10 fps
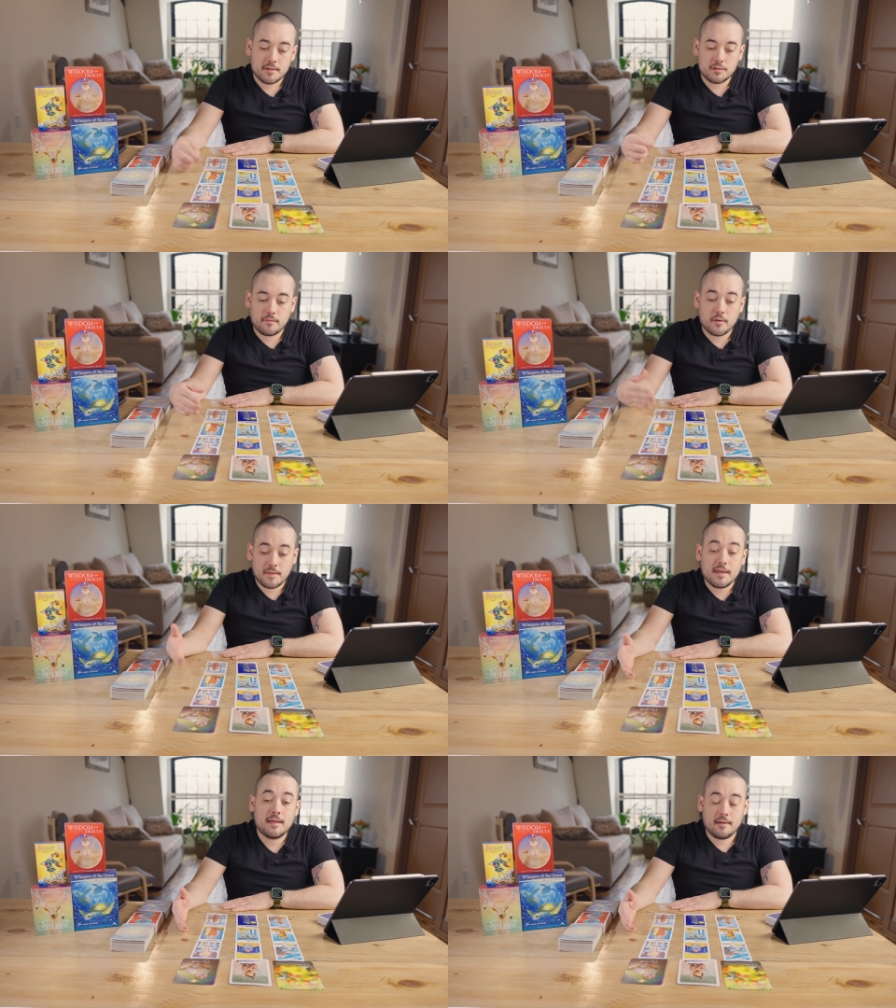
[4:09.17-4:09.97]
So if you're
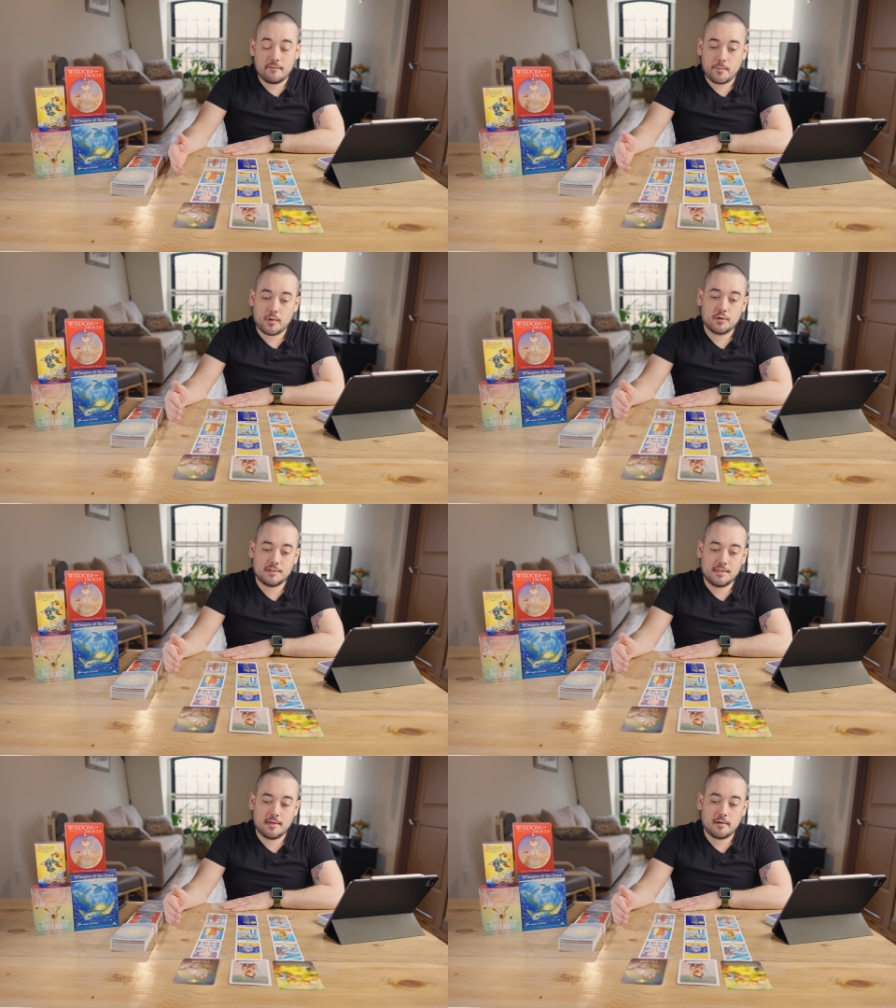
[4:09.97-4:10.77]
thinking of a
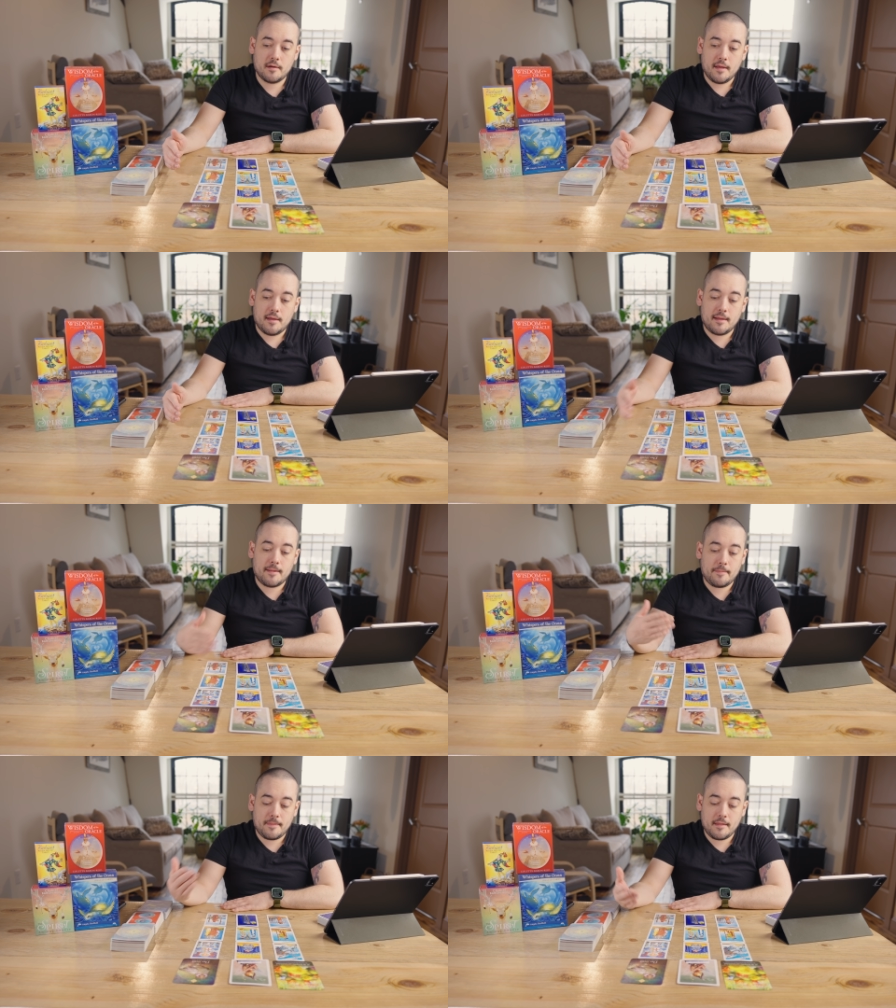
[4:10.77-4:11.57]
person here,
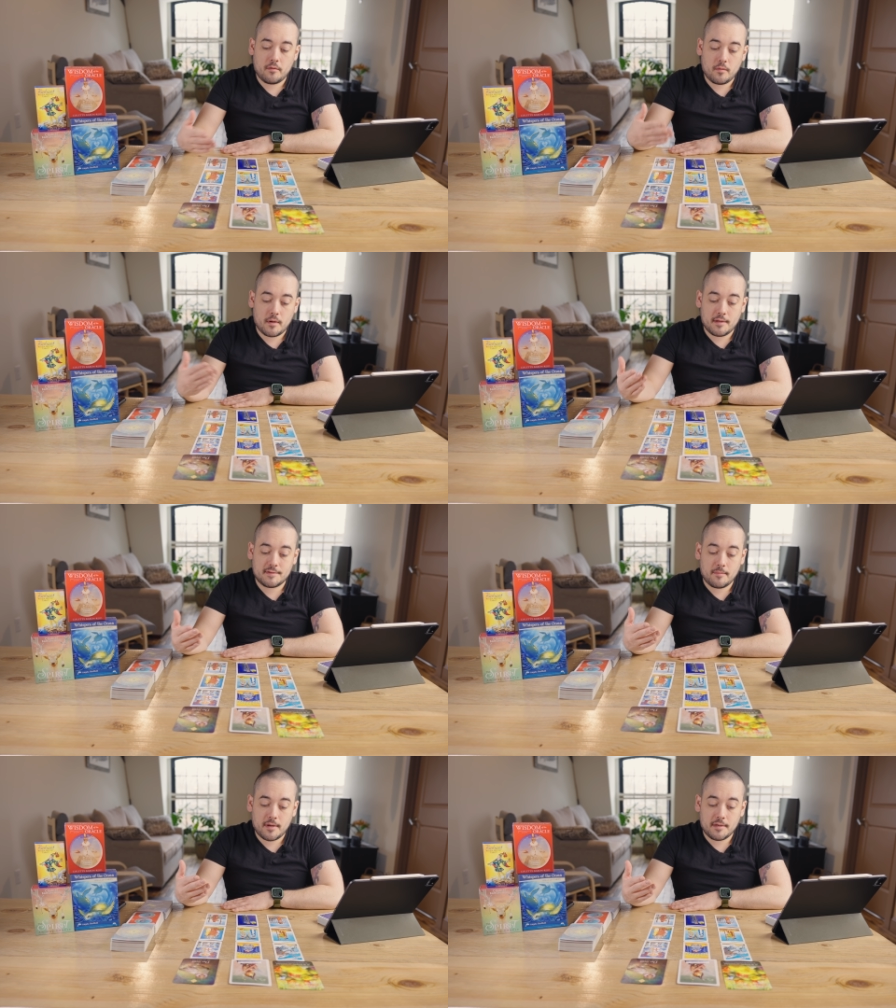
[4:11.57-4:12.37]
um, you know,
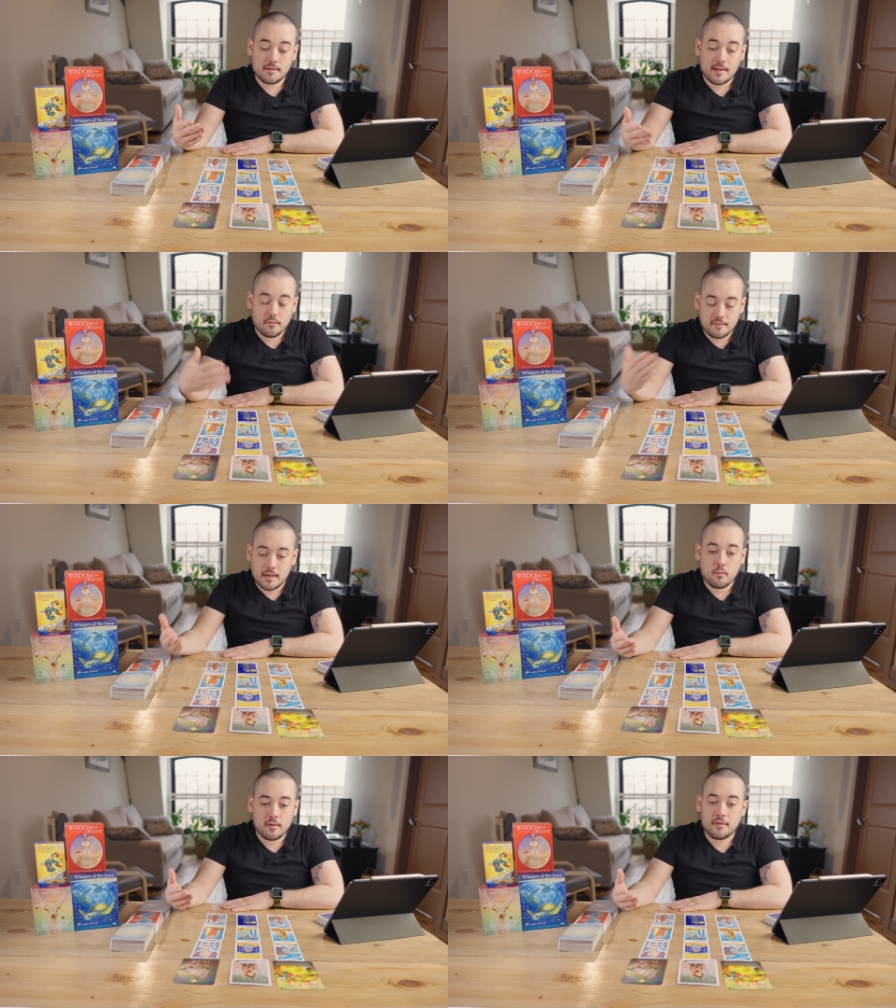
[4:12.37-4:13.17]
someone that you've
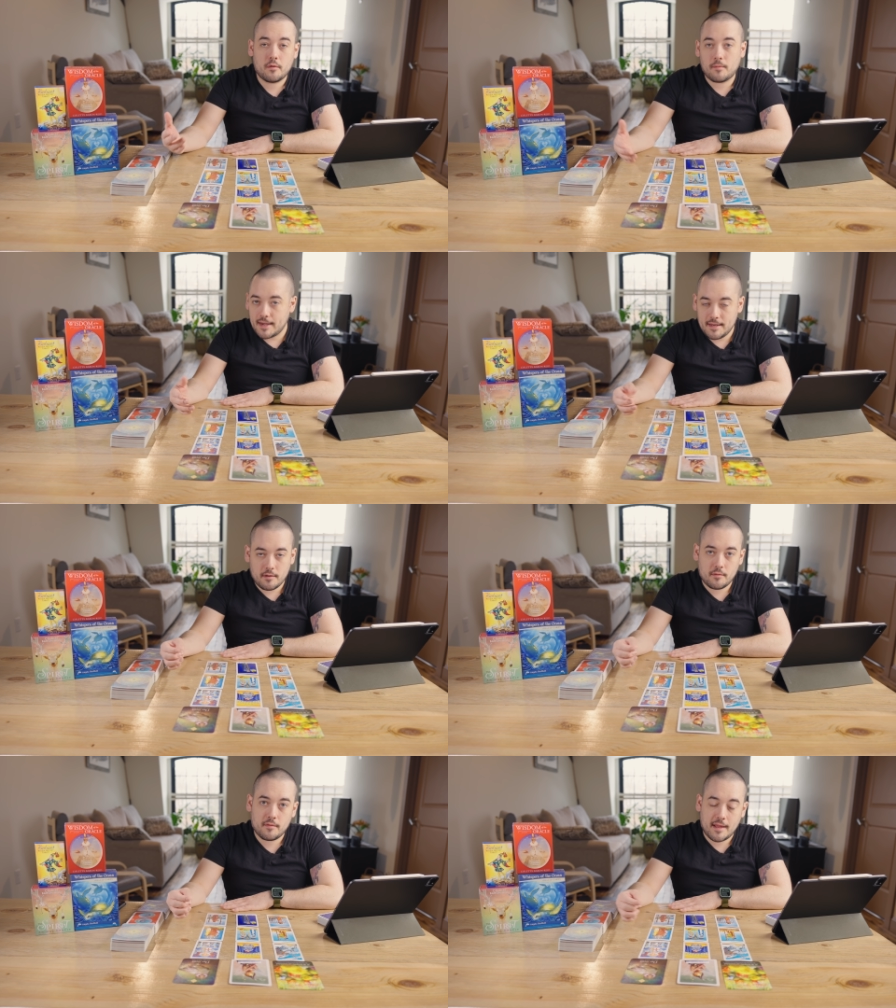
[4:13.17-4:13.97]
dealt with already,
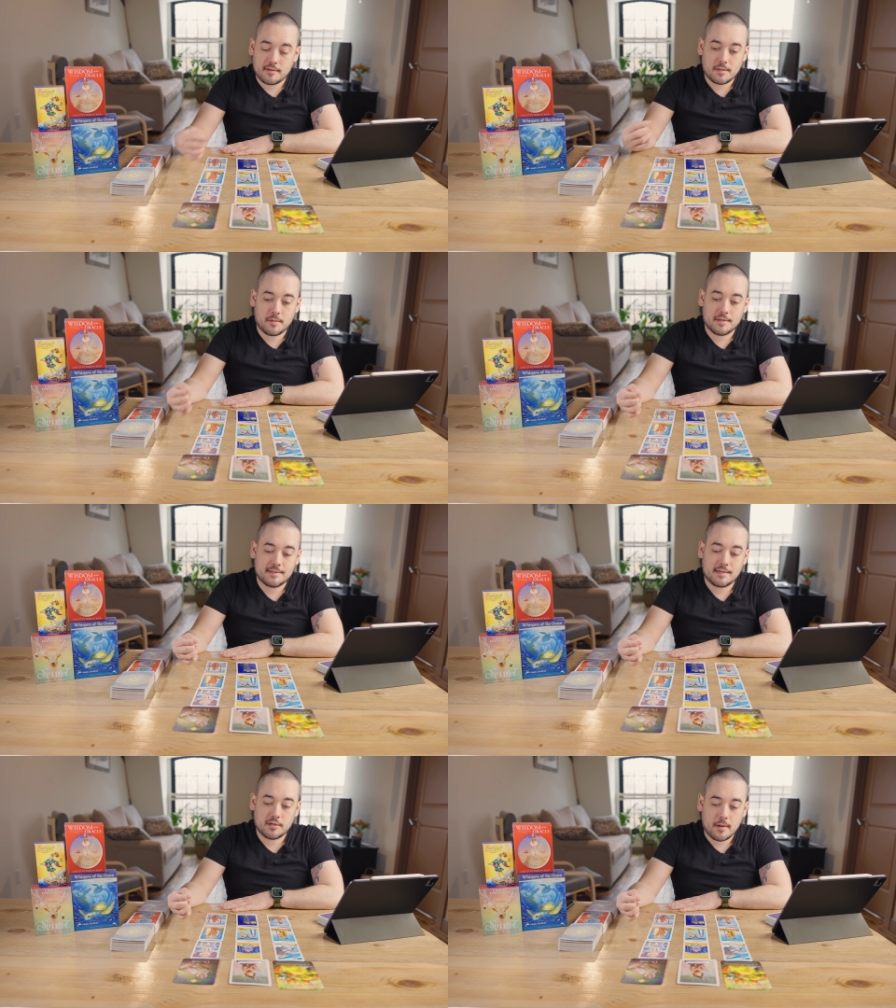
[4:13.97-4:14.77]
or that someone
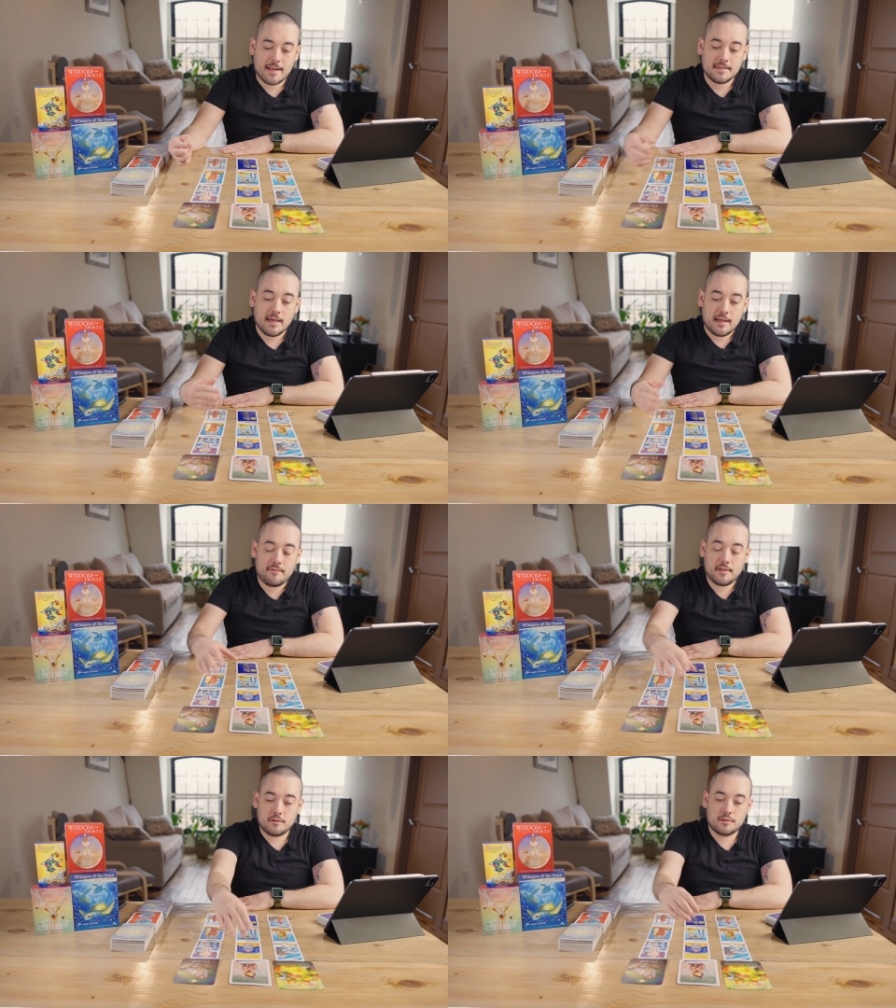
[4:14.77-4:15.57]
that's on your mind, I
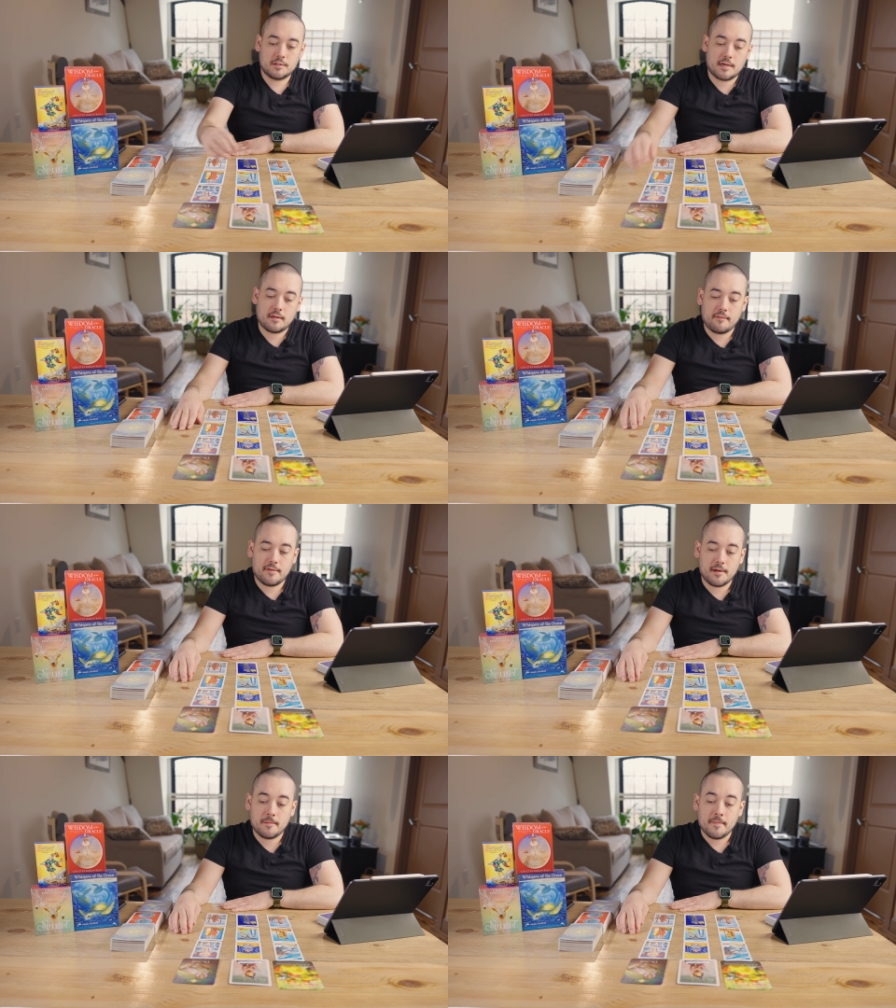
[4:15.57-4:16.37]
feel like there's a ton of love
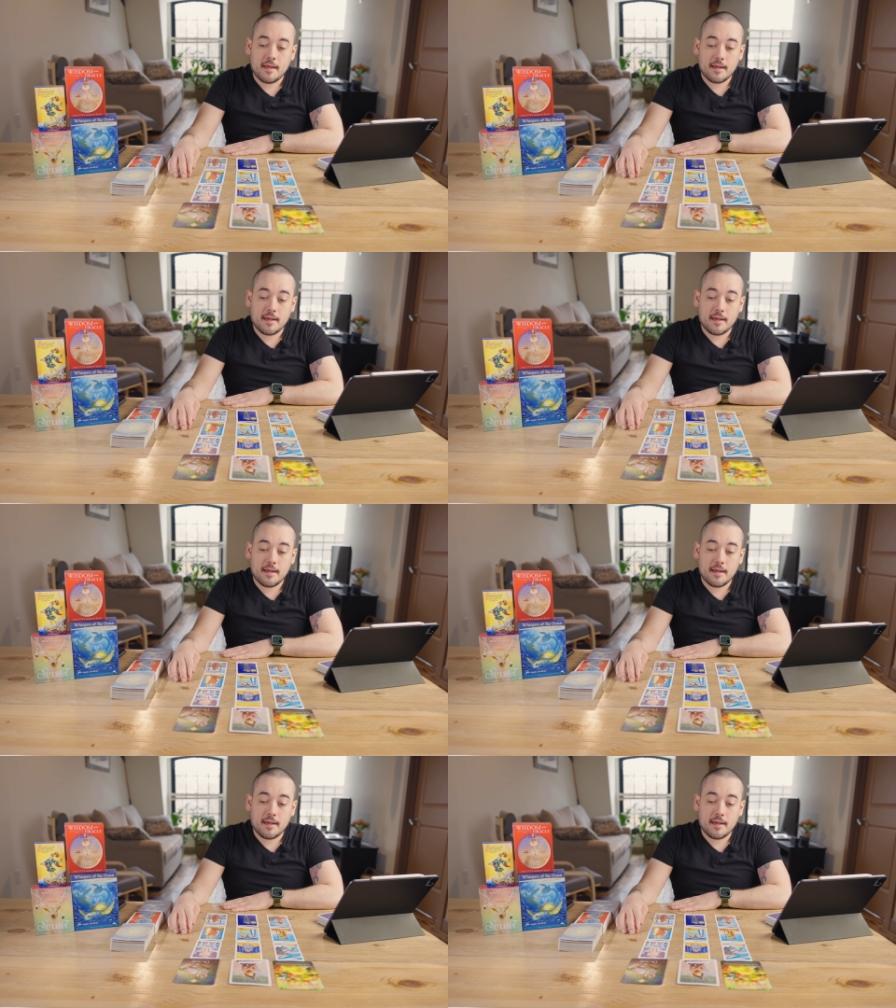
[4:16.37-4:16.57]
here.